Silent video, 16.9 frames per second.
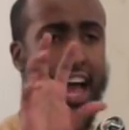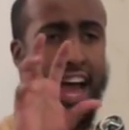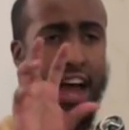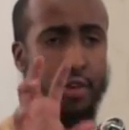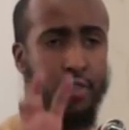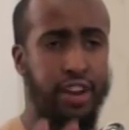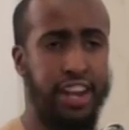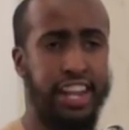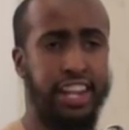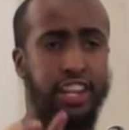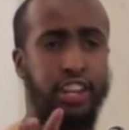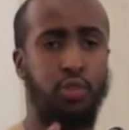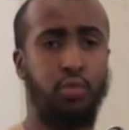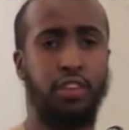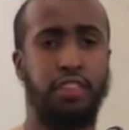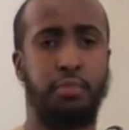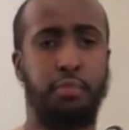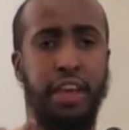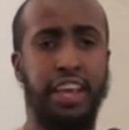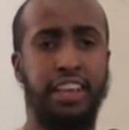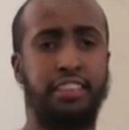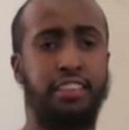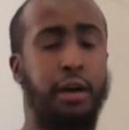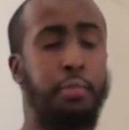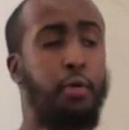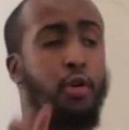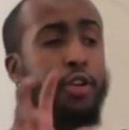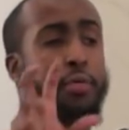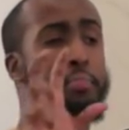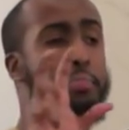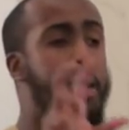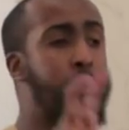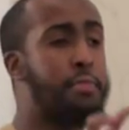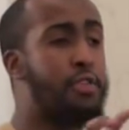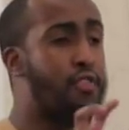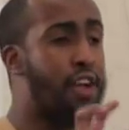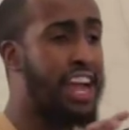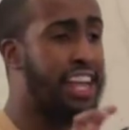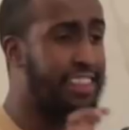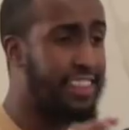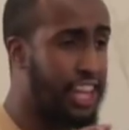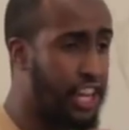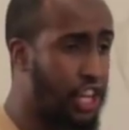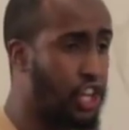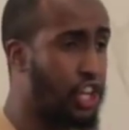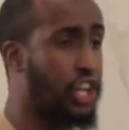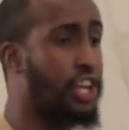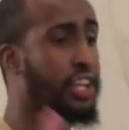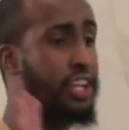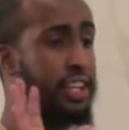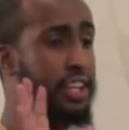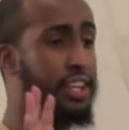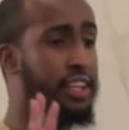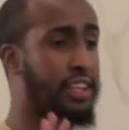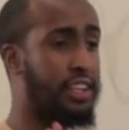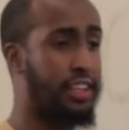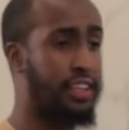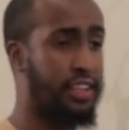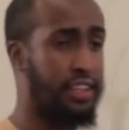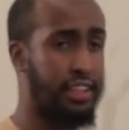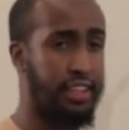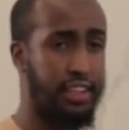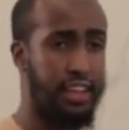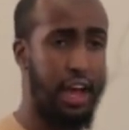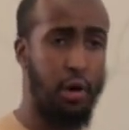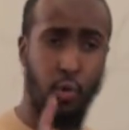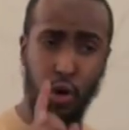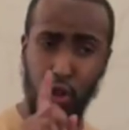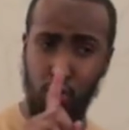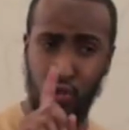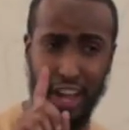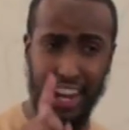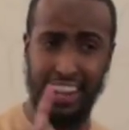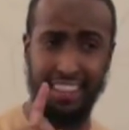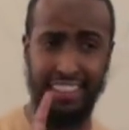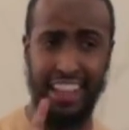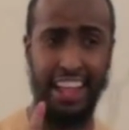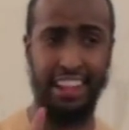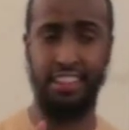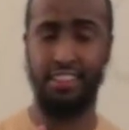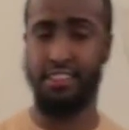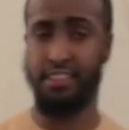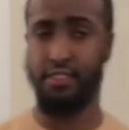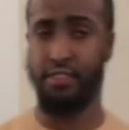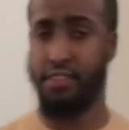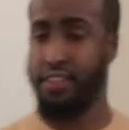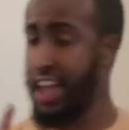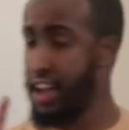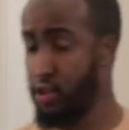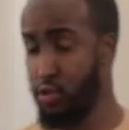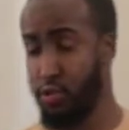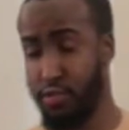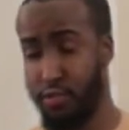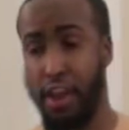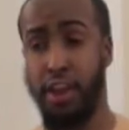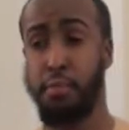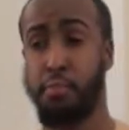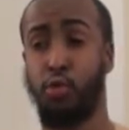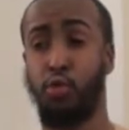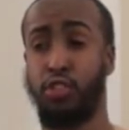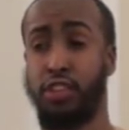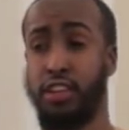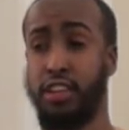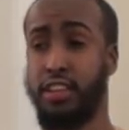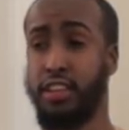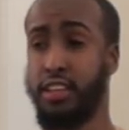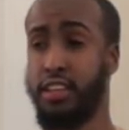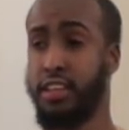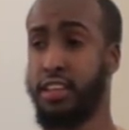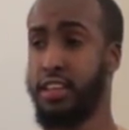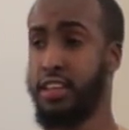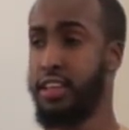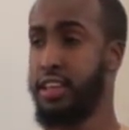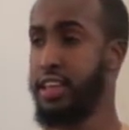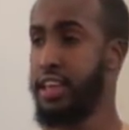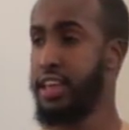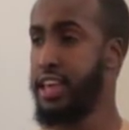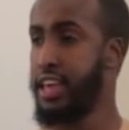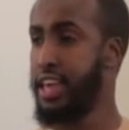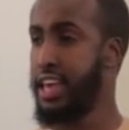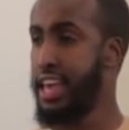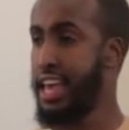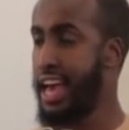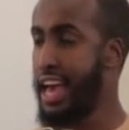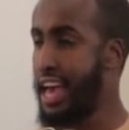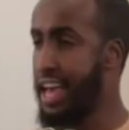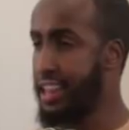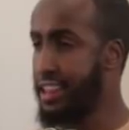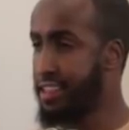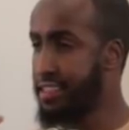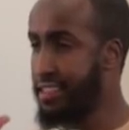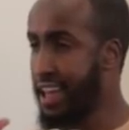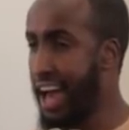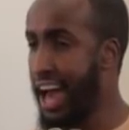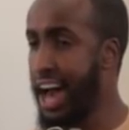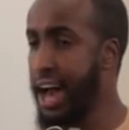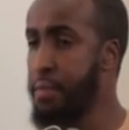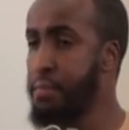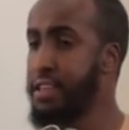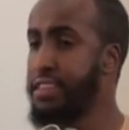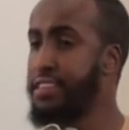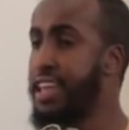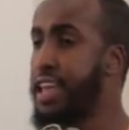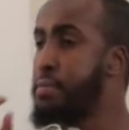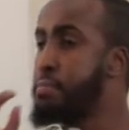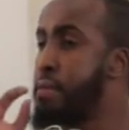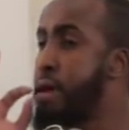our religion was based upon memorization. I want you to understand this value, it's very important. The Sahabas, they